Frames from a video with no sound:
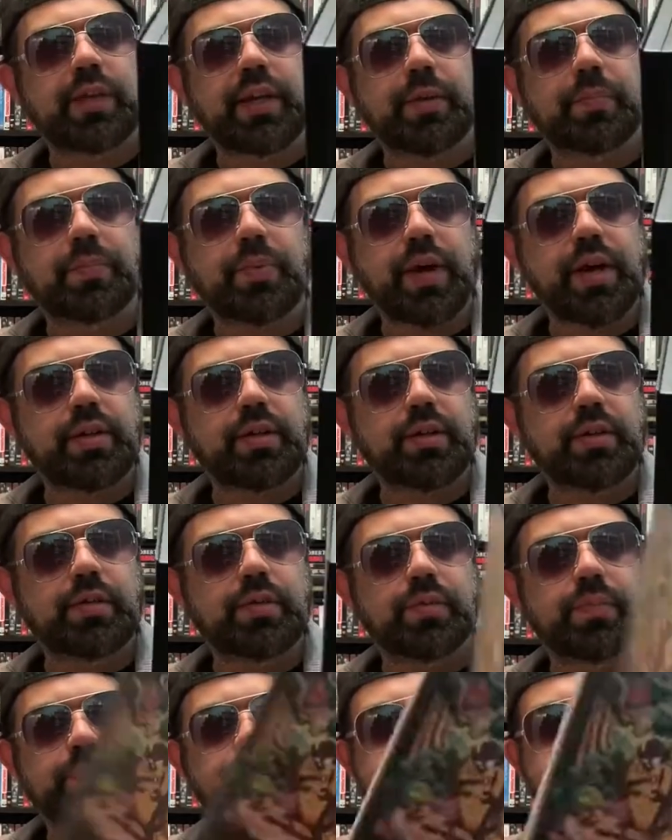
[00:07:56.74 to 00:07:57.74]
like brand
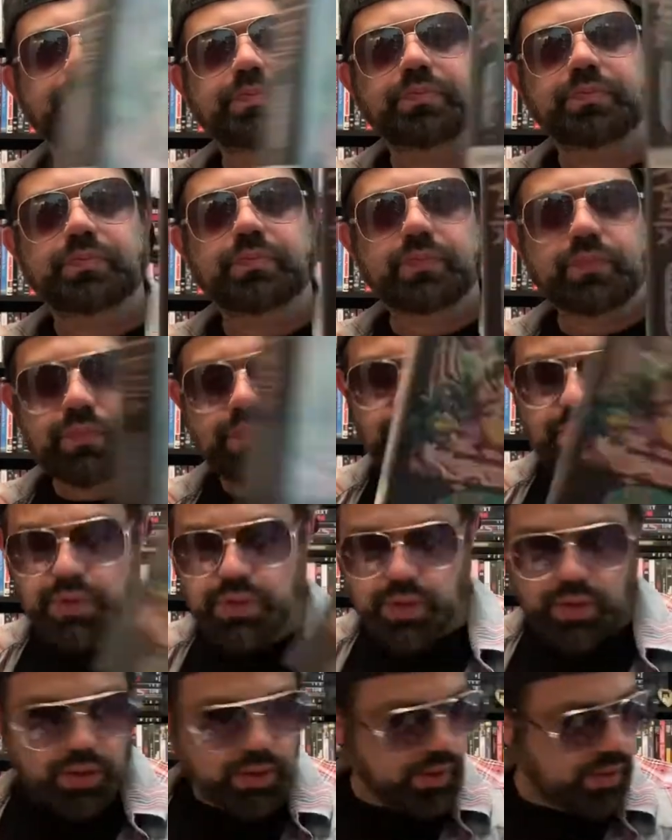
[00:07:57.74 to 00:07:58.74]
new.
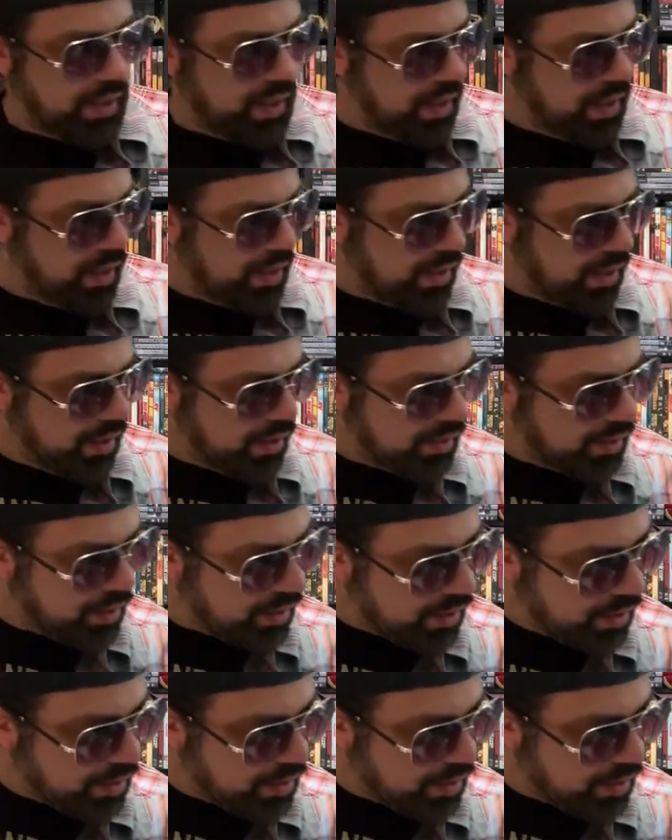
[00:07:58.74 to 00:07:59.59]
And